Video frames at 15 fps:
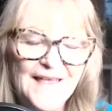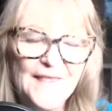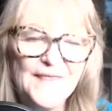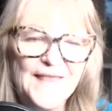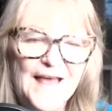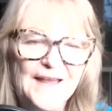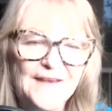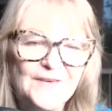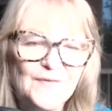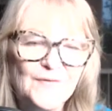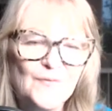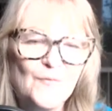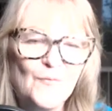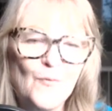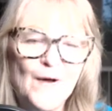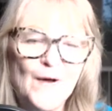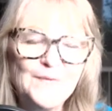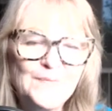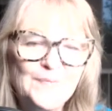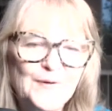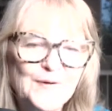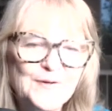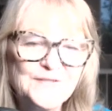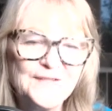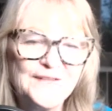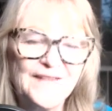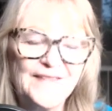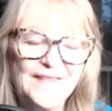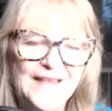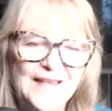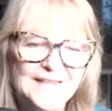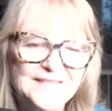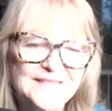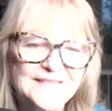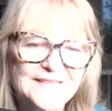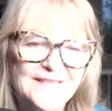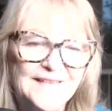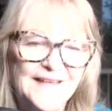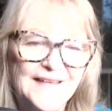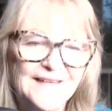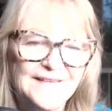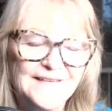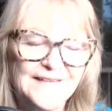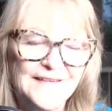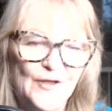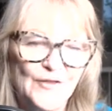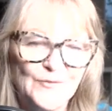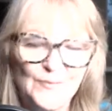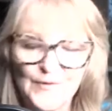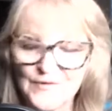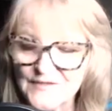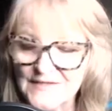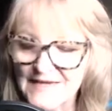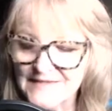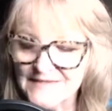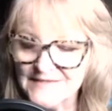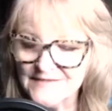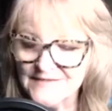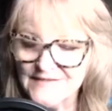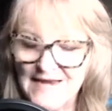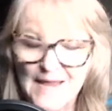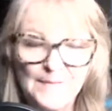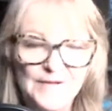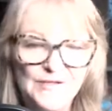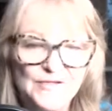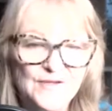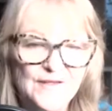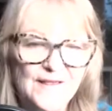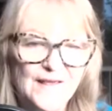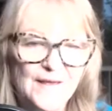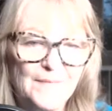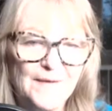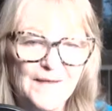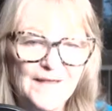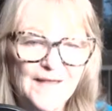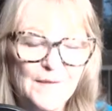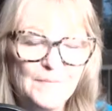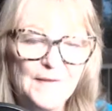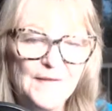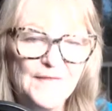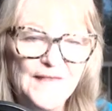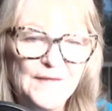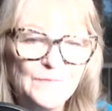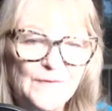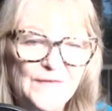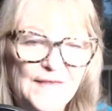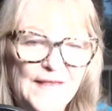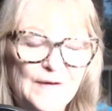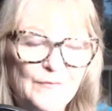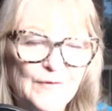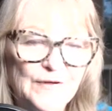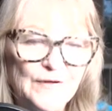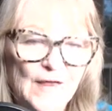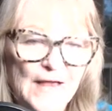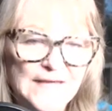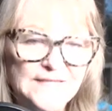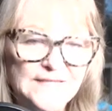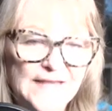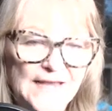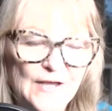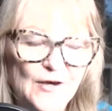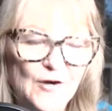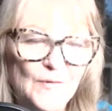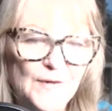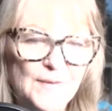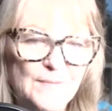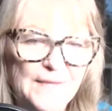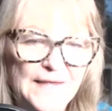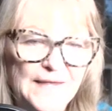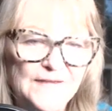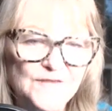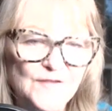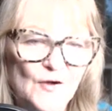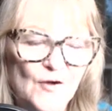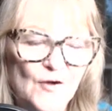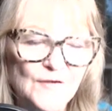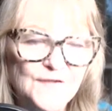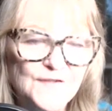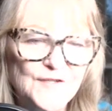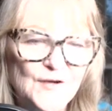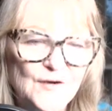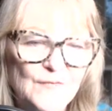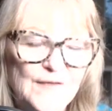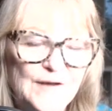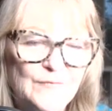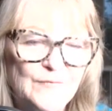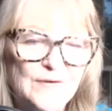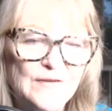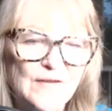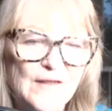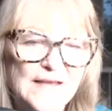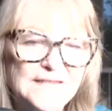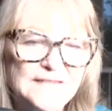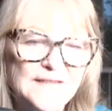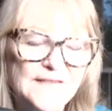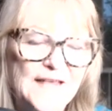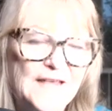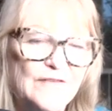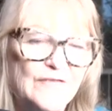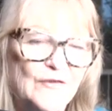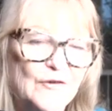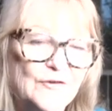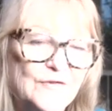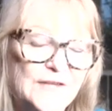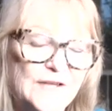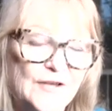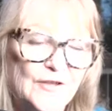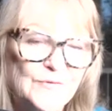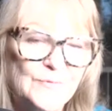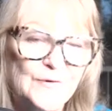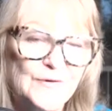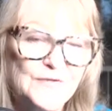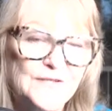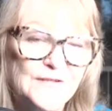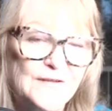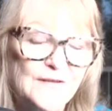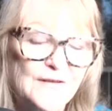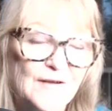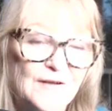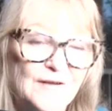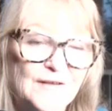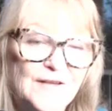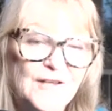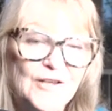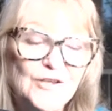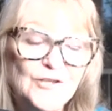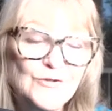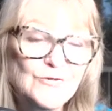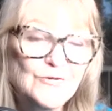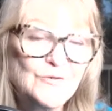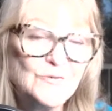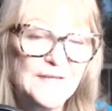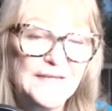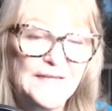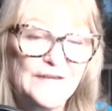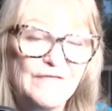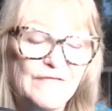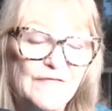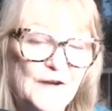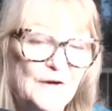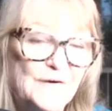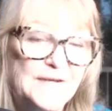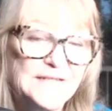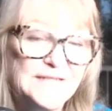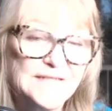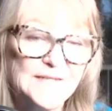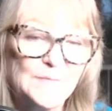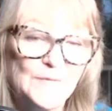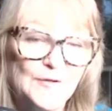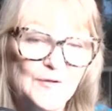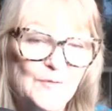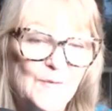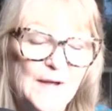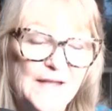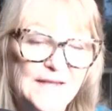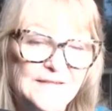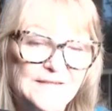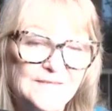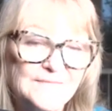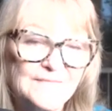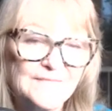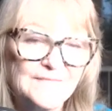that one person thinks that the other person has damaged them, but then when they realize they owe an amends also, they realize that they have hurt the other person, usually in very similar ways.